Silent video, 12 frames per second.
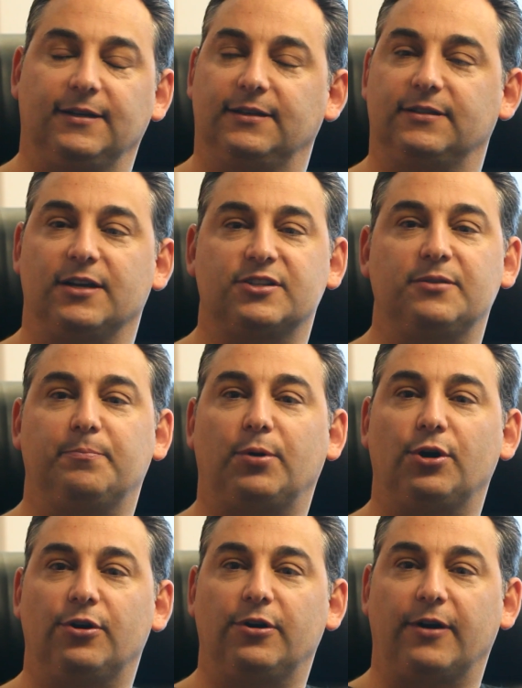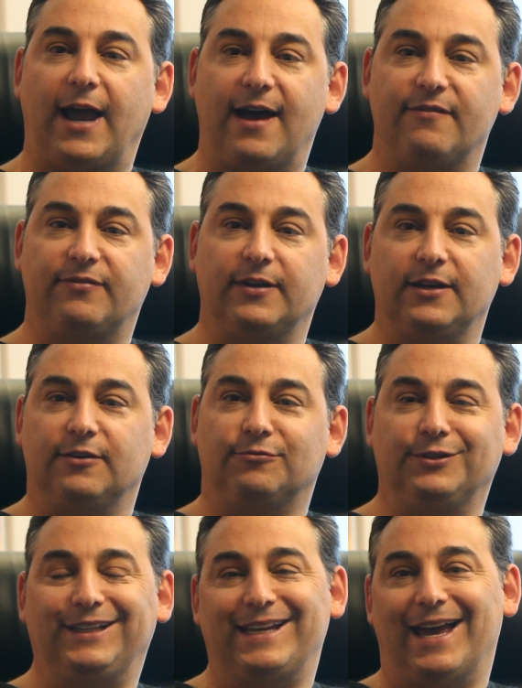It doesn't burn or have
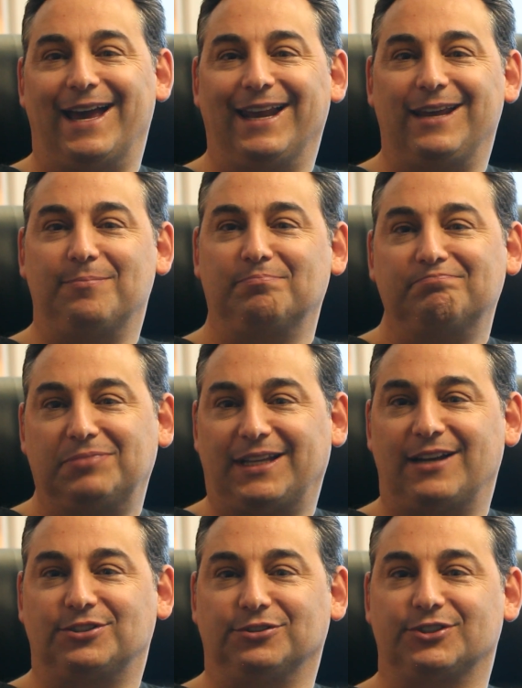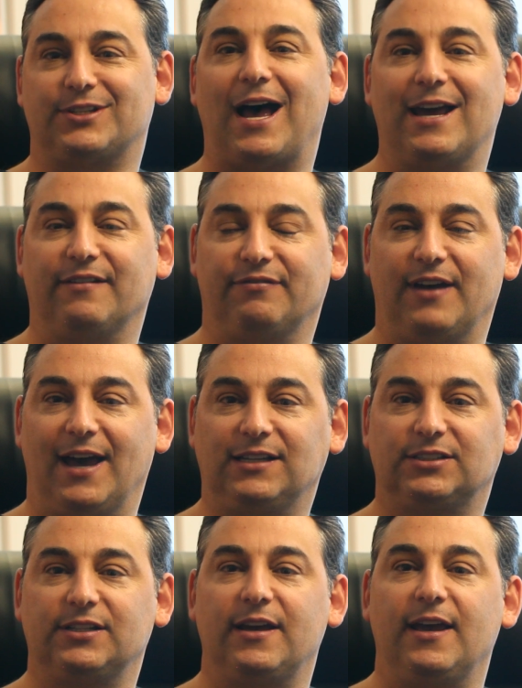really any potential side
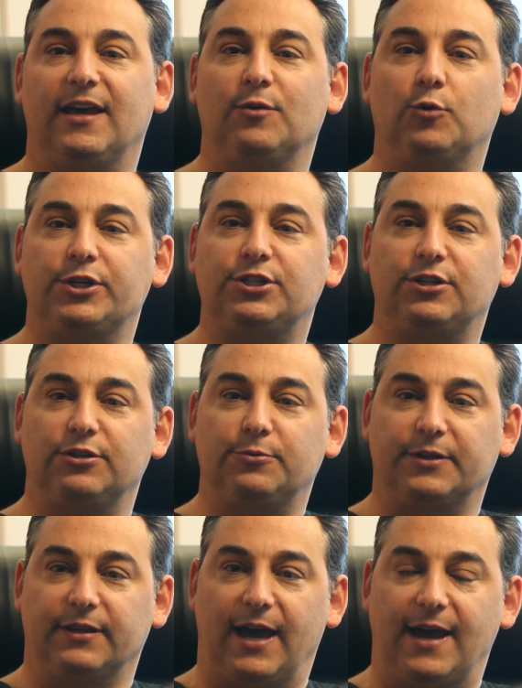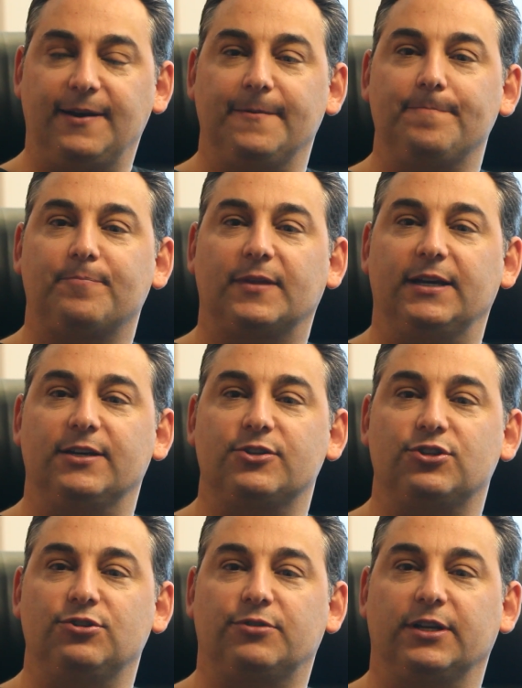effects. And what you do with that
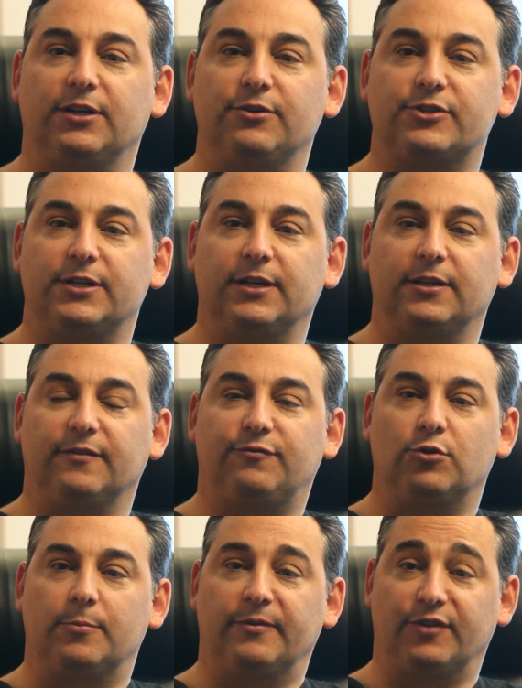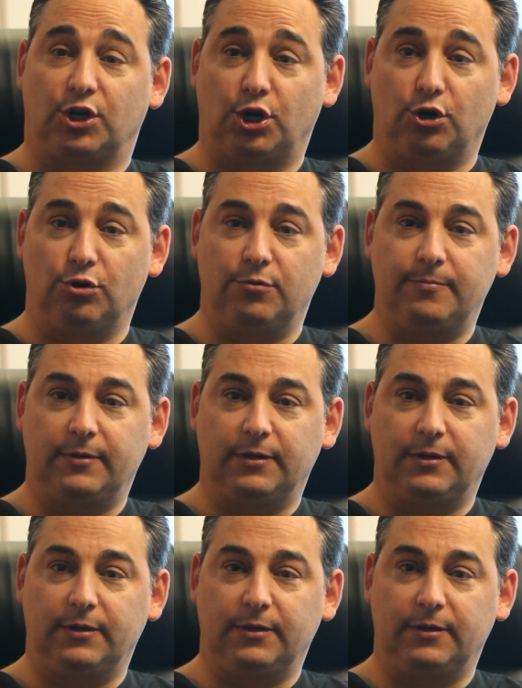is you can use it in the form of a comb.